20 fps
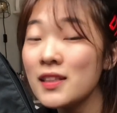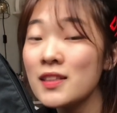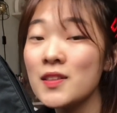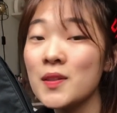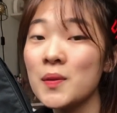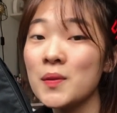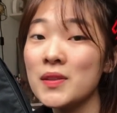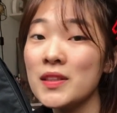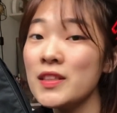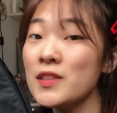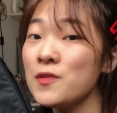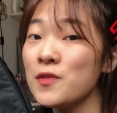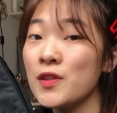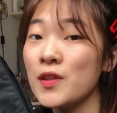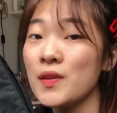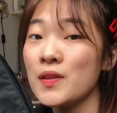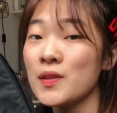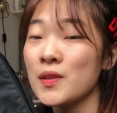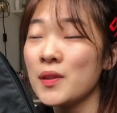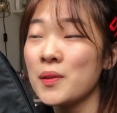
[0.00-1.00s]
So this video
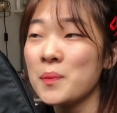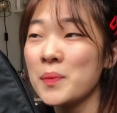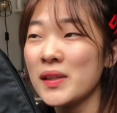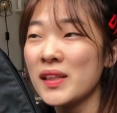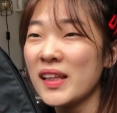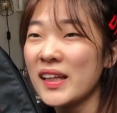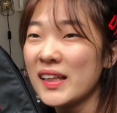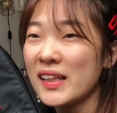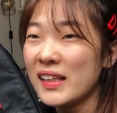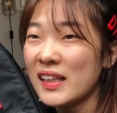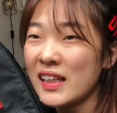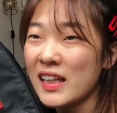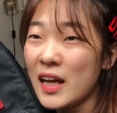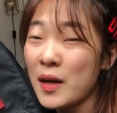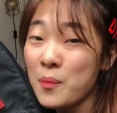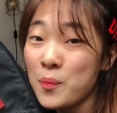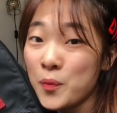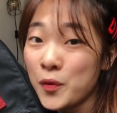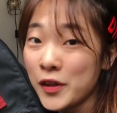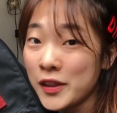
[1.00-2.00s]
is gonna be like a
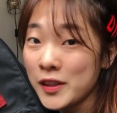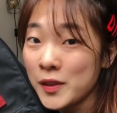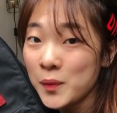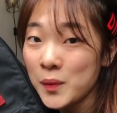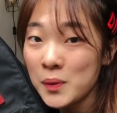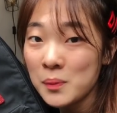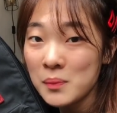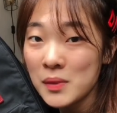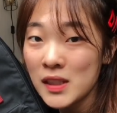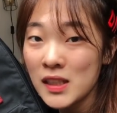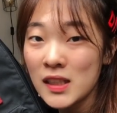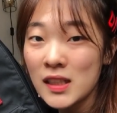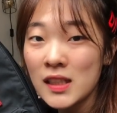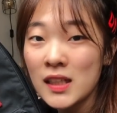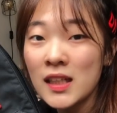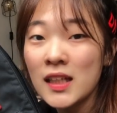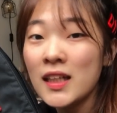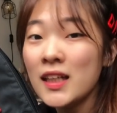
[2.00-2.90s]
embroider with me